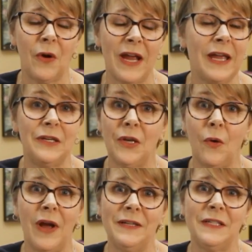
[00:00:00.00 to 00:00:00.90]
I had
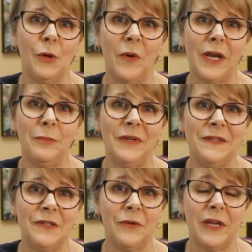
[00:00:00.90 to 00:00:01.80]
no idea what I'd be
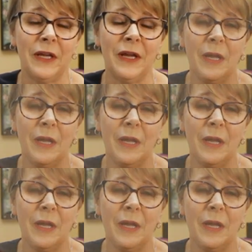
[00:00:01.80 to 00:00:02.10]
doing.